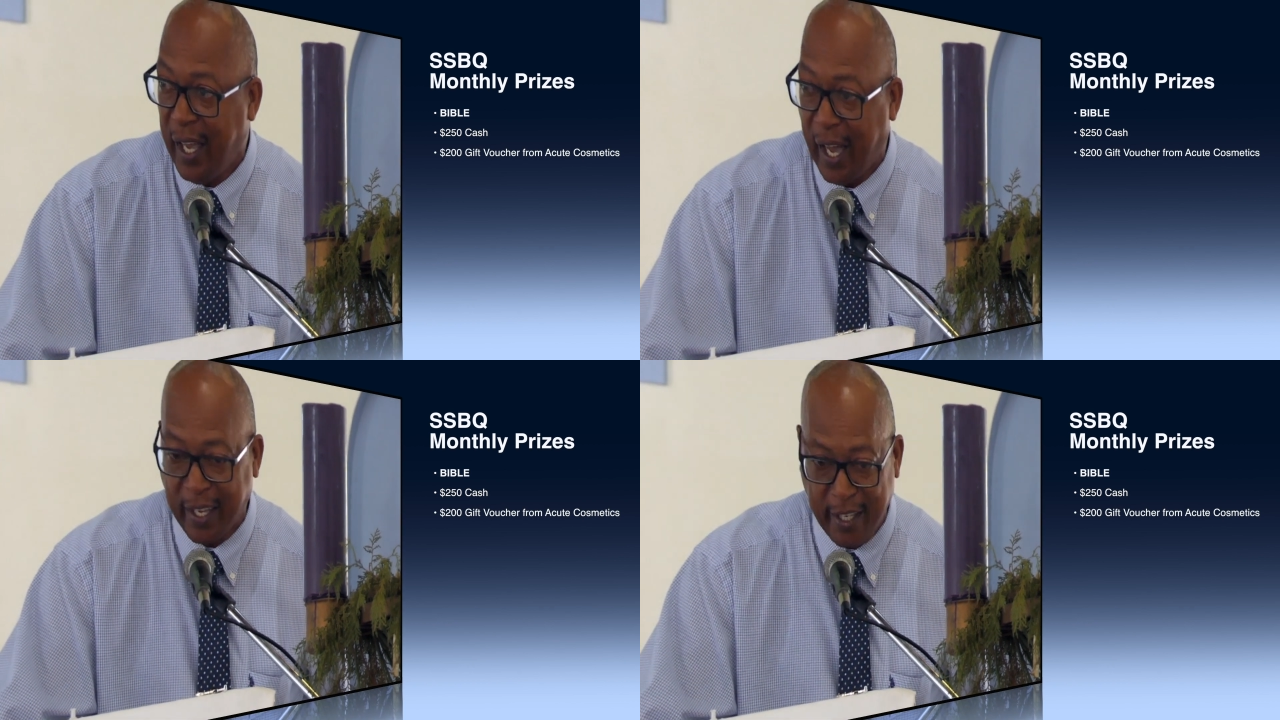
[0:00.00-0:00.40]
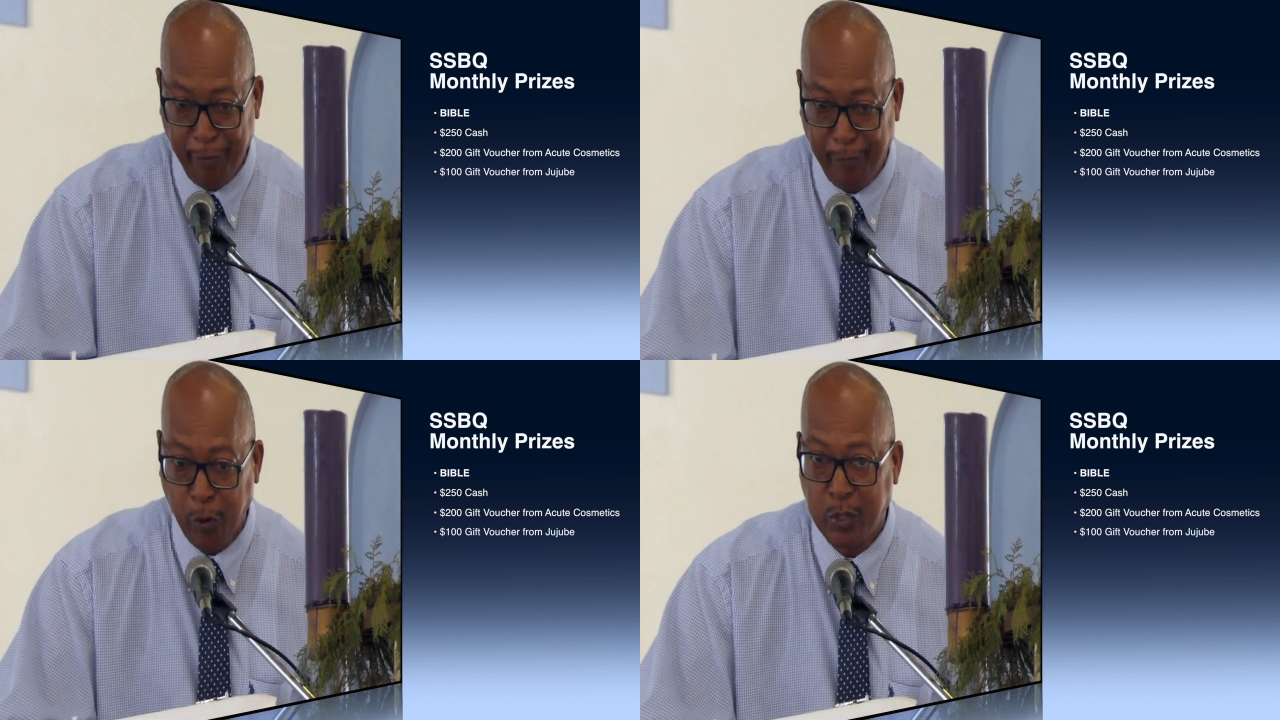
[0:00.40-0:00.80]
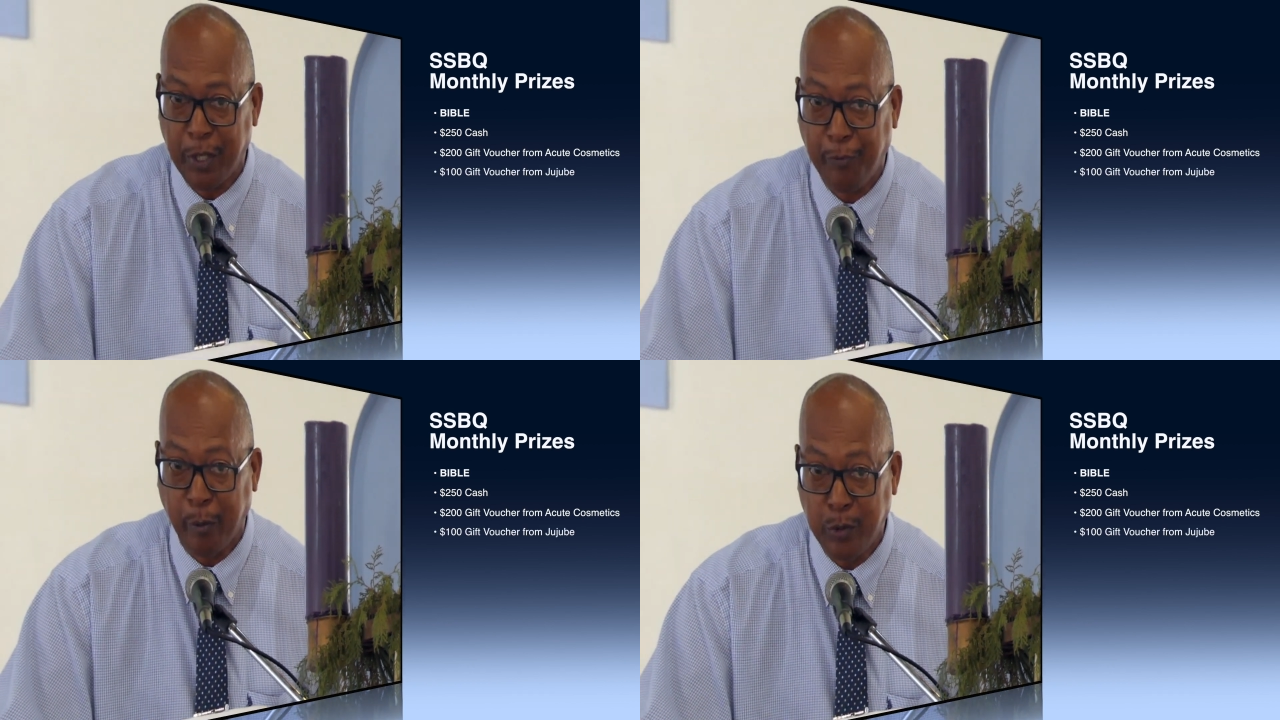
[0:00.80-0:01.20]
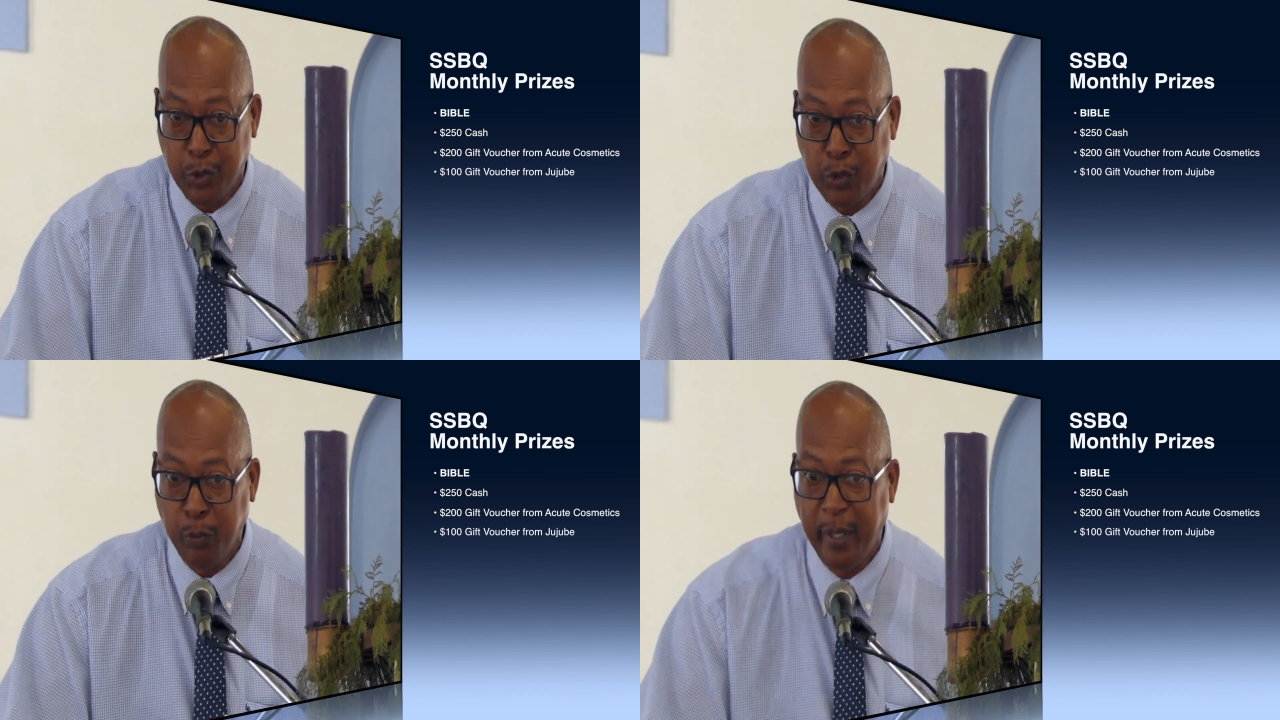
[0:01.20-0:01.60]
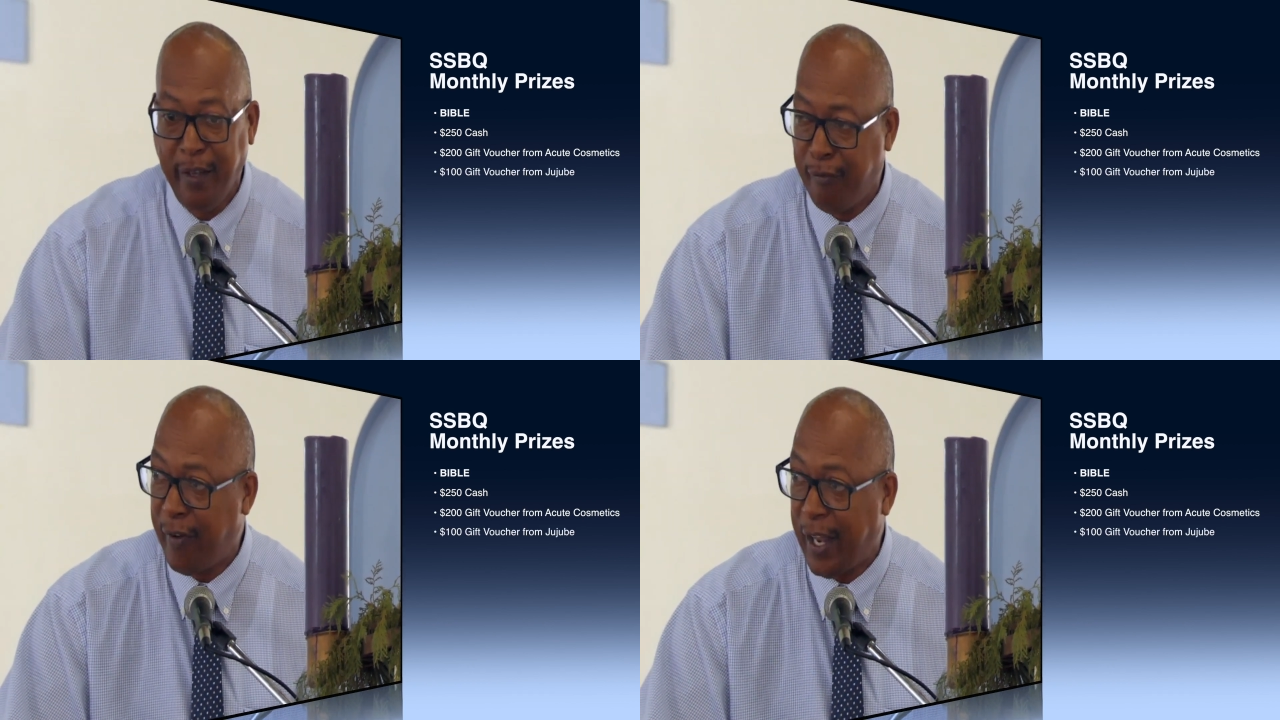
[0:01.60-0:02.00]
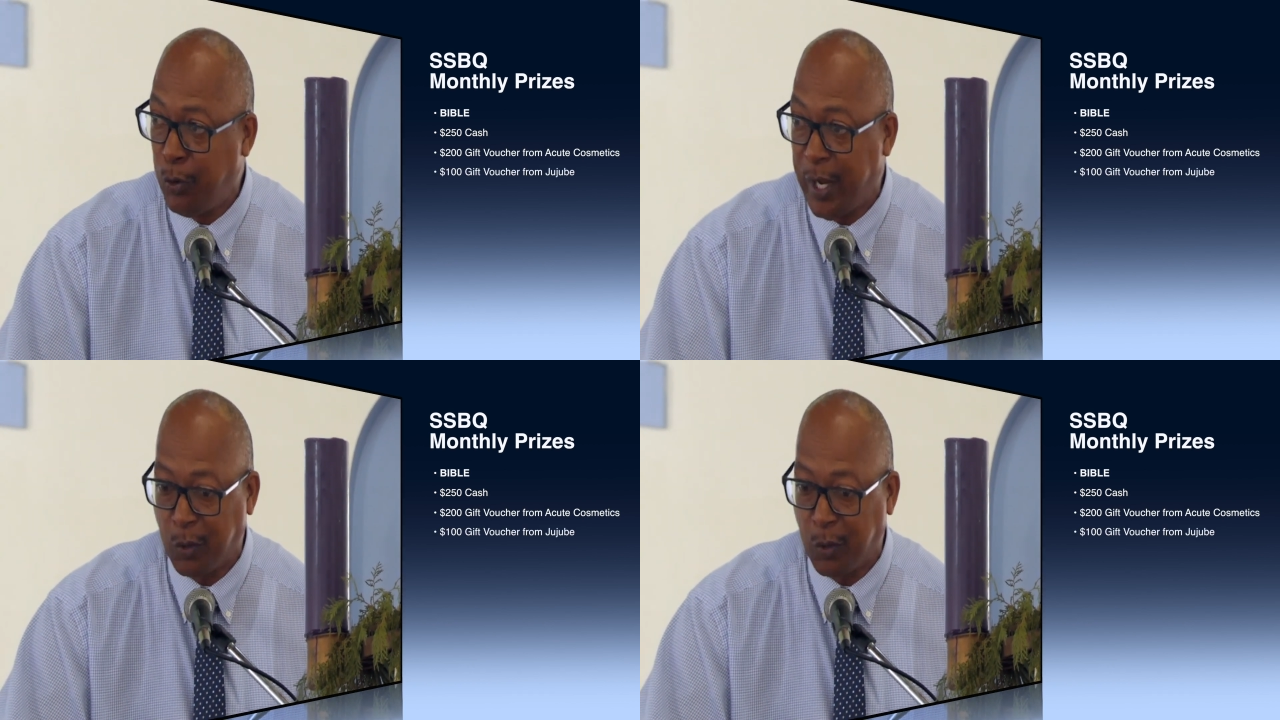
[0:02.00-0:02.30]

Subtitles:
a gift voucher from Jujubee valued